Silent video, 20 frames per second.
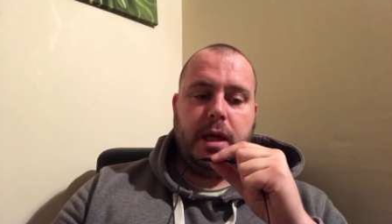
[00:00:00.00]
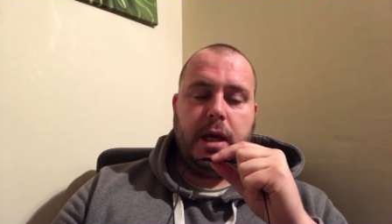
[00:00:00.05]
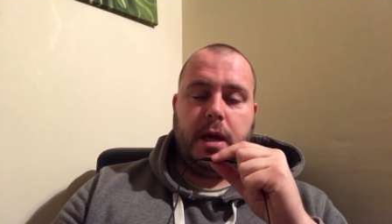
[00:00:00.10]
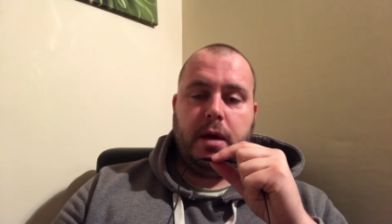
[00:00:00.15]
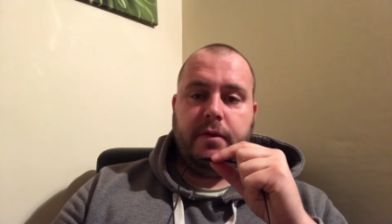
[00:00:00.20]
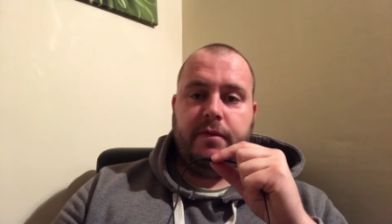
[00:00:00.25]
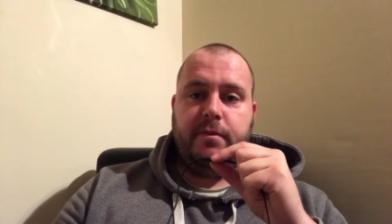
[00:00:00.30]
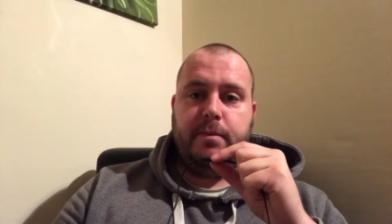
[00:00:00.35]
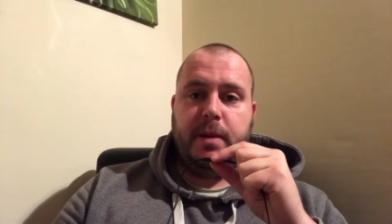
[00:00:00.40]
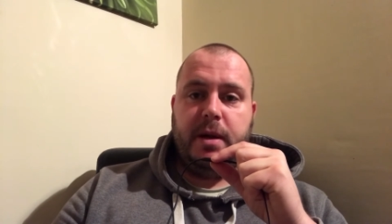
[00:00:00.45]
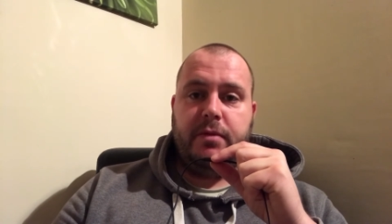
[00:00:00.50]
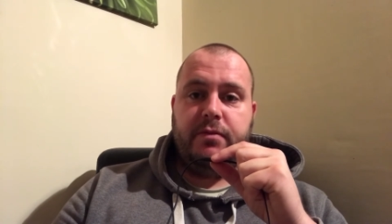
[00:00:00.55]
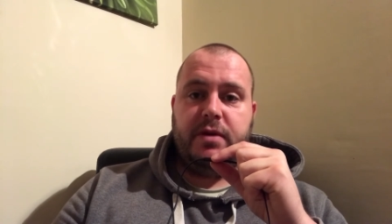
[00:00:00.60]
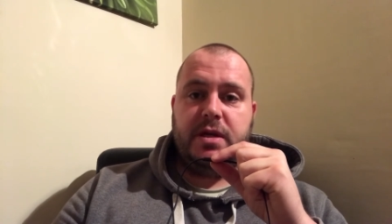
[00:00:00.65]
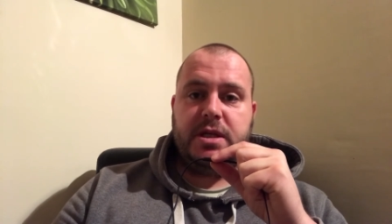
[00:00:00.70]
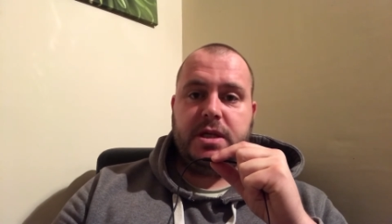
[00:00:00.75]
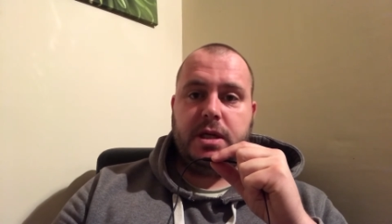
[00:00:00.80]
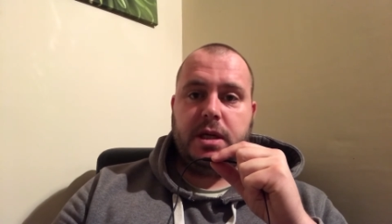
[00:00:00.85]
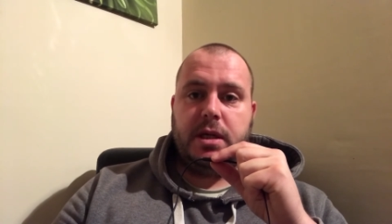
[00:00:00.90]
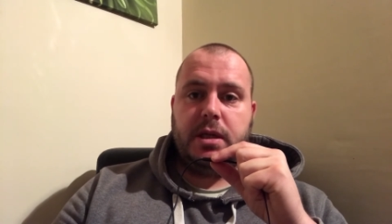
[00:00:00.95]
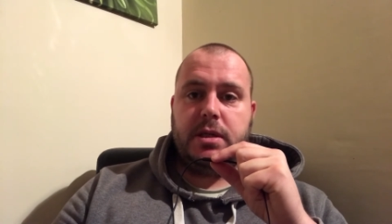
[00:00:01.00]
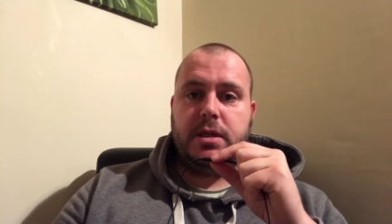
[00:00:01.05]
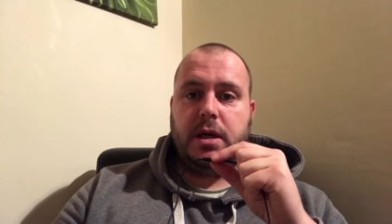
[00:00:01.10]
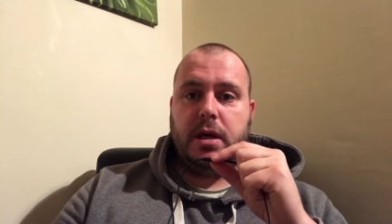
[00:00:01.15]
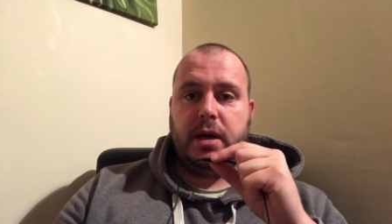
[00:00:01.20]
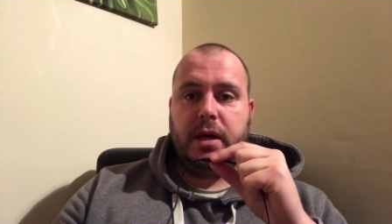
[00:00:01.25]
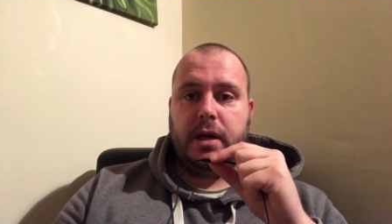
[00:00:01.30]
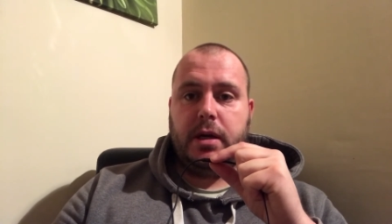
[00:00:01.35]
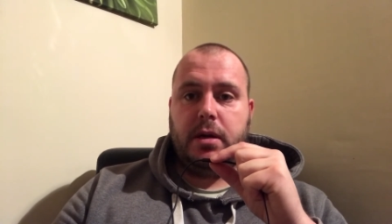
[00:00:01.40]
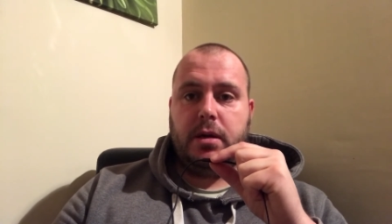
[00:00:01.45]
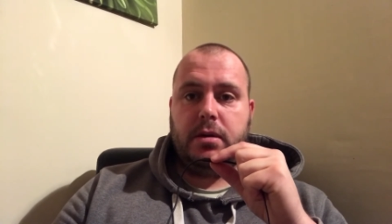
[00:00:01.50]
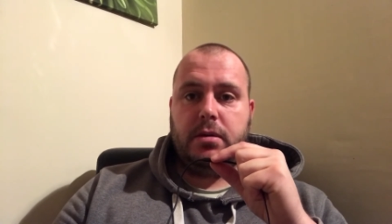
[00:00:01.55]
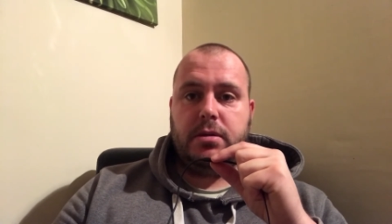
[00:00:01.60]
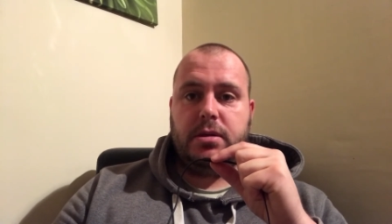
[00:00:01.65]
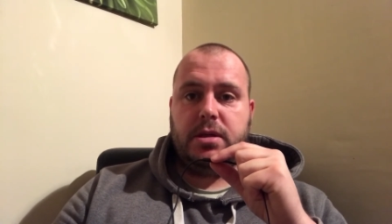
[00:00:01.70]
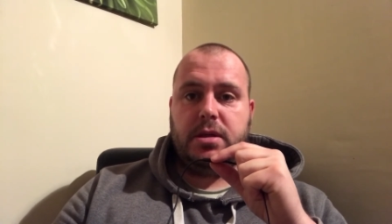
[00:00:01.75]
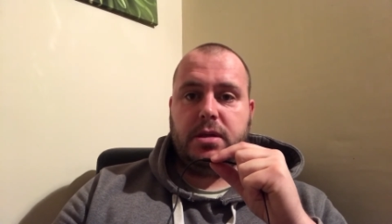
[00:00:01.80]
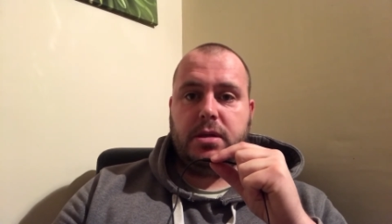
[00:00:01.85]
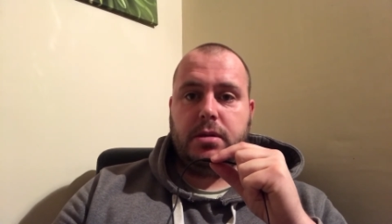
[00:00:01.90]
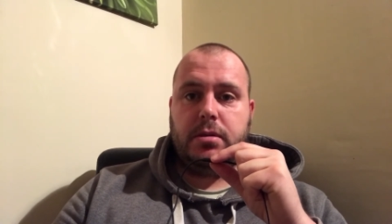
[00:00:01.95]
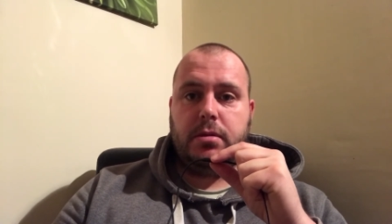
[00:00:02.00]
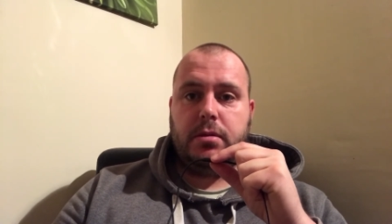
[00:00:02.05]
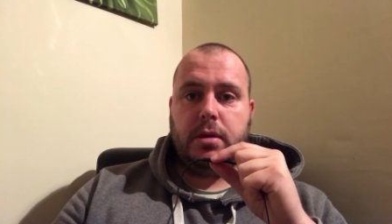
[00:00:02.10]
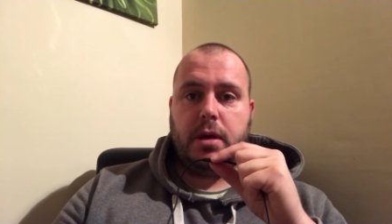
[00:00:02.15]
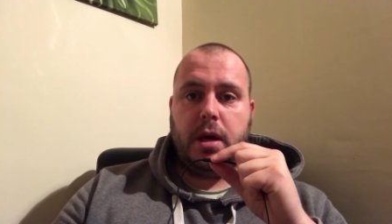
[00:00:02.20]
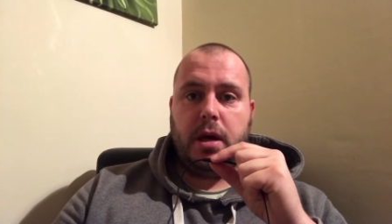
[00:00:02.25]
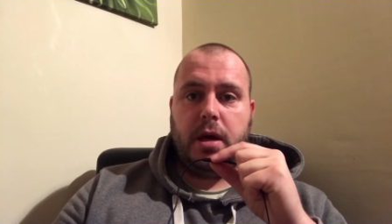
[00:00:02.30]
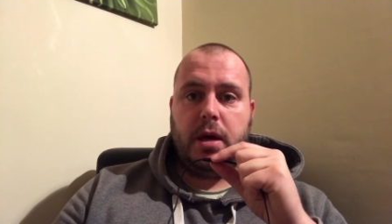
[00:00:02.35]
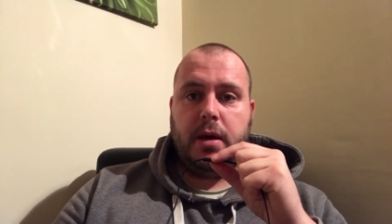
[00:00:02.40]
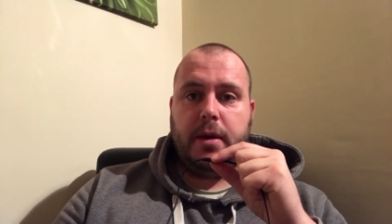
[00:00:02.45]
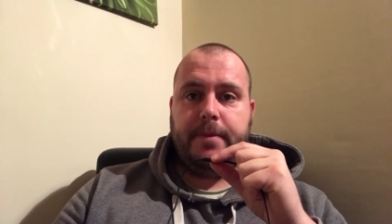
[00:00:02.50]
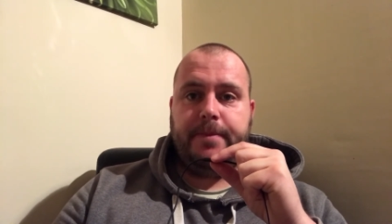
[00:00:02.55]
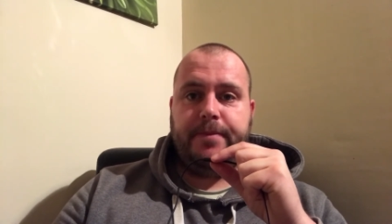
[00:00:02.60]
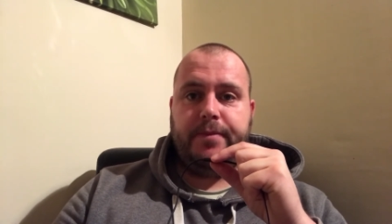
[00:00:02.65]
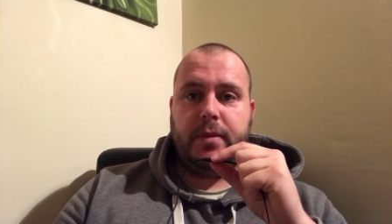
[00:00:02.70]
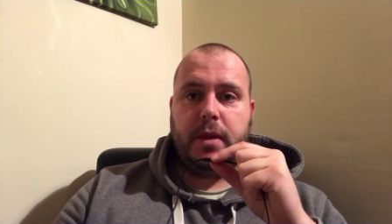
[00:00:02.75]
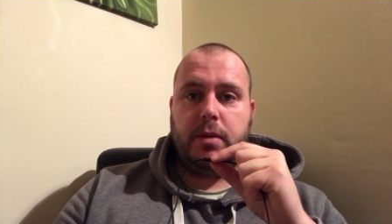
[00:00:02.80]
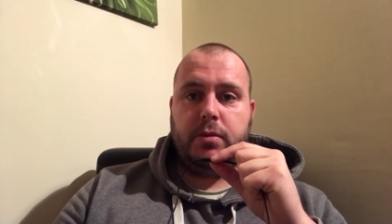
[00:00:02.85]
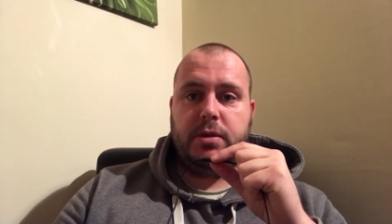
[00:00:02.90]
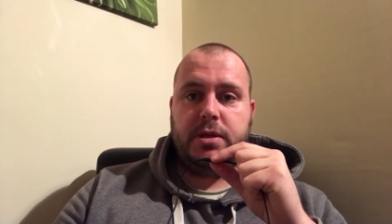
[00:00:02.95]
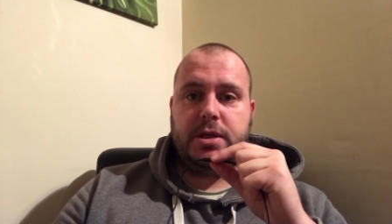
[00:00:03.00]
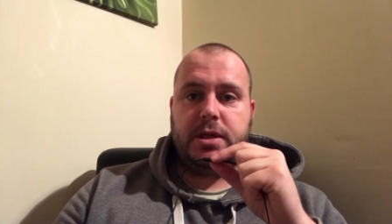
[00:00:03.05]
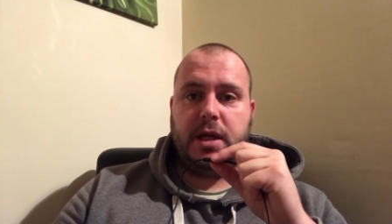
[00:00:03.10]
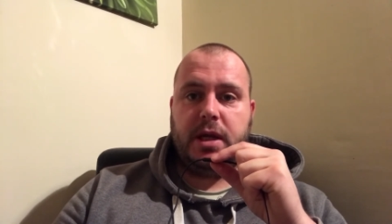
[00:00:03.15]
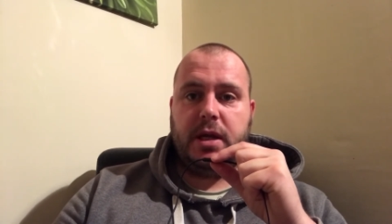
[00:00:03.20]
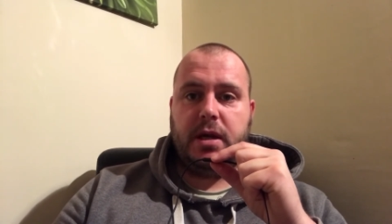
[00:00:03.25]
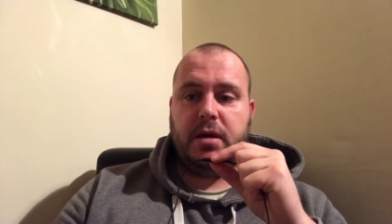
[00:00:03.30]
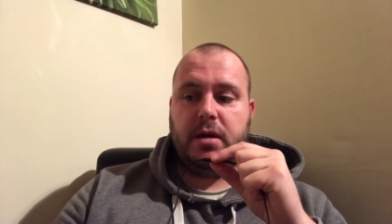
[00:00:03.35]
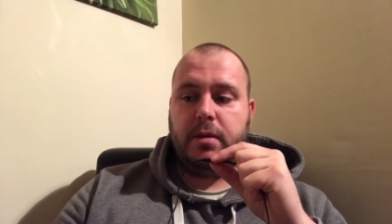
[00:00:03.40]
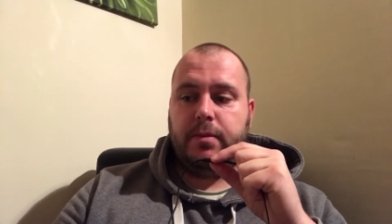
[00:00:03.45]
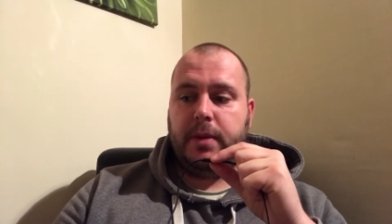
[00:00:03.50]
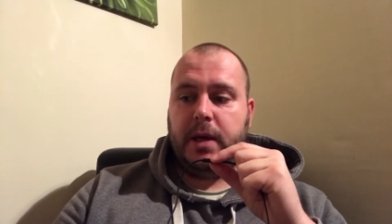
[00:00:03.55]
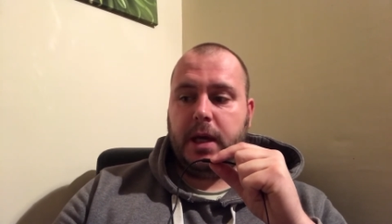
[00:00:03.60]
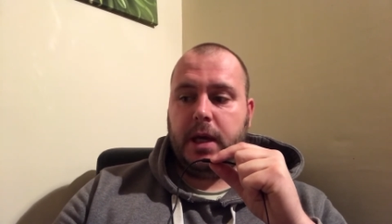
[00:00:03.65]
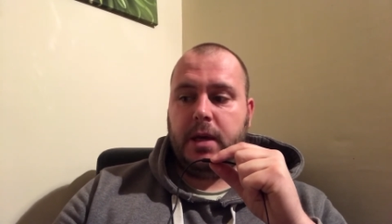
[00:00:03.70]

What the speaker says: I've been recently diagnosed with CDIP.